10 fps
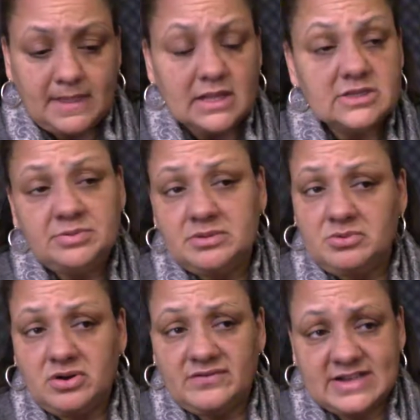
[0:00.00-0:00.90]
to put
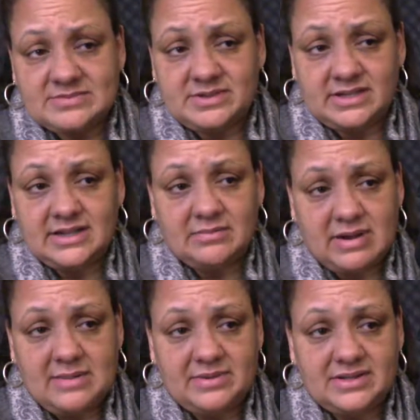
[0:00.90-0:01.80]
more investment in their
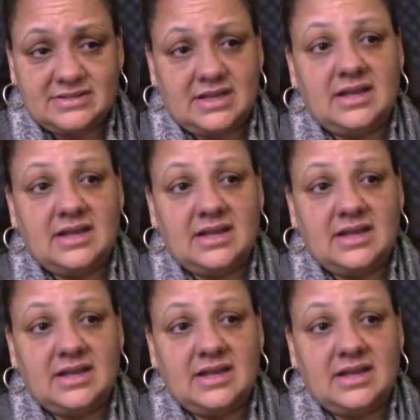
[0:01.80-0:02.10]
properties,